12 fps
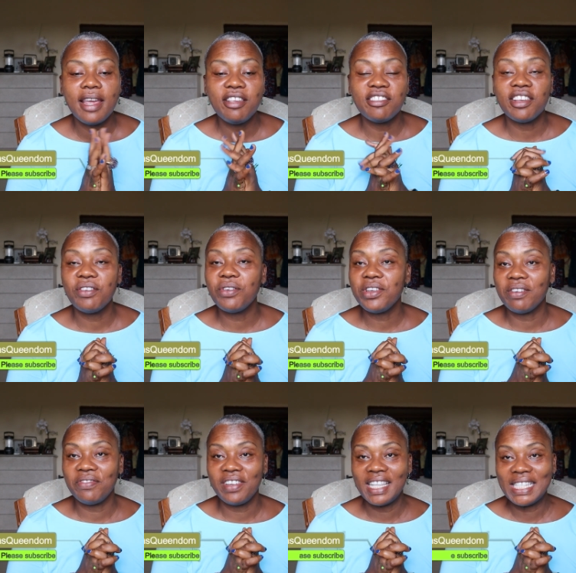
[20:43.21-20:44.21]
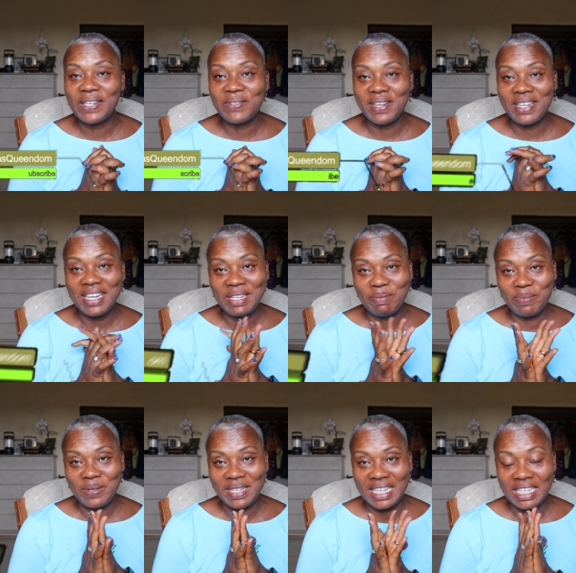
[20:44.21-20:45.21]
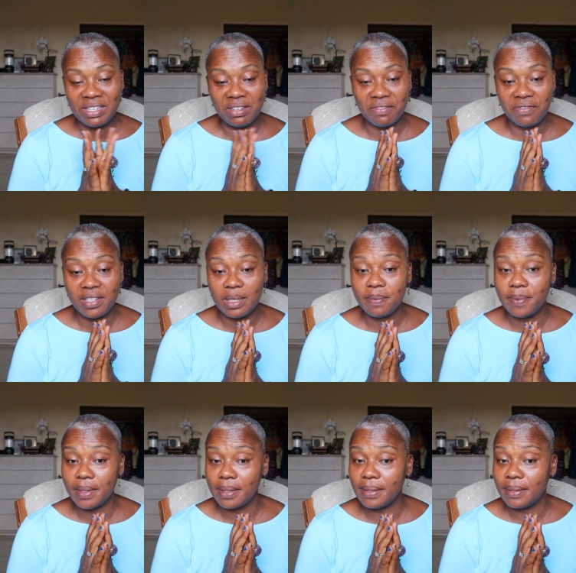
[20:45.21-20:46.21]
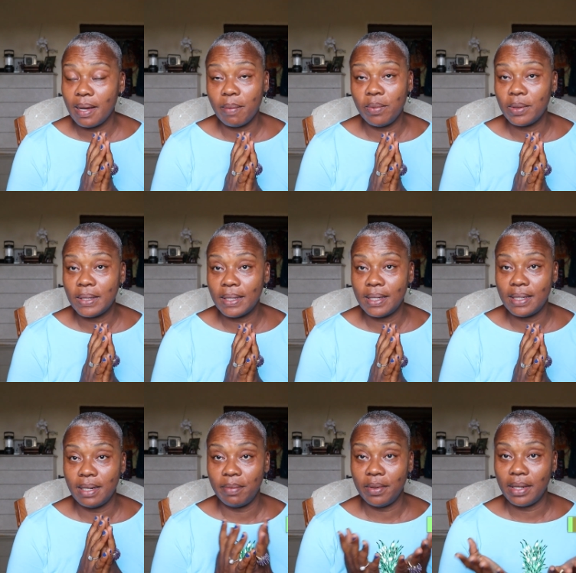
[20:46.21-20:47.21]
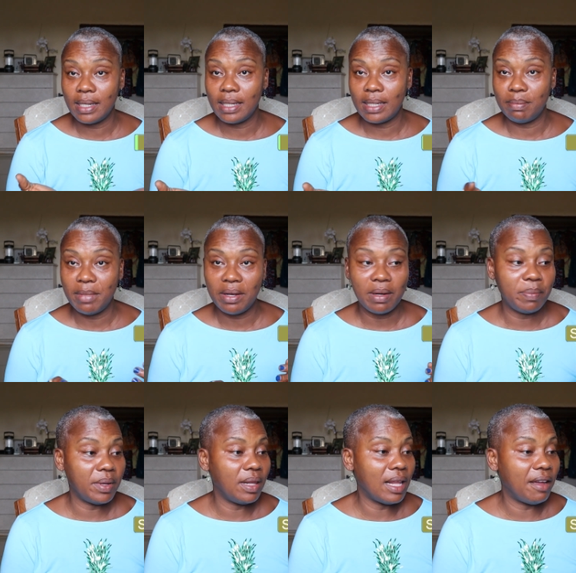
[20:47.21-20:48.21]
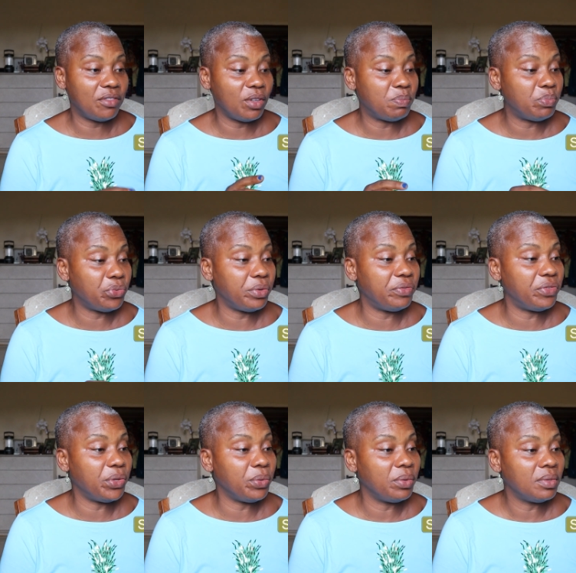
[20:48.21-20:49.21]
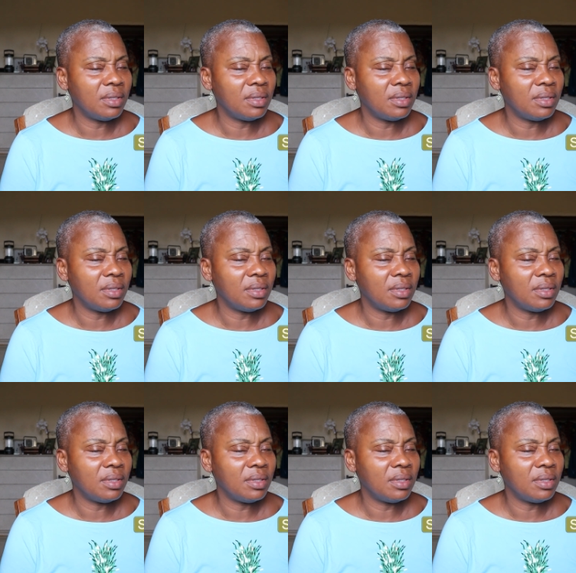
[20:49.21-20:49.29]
Then you say, oh, your face, all right, you need to put anything on your face, but I'll put something there because this is makeup and after preview.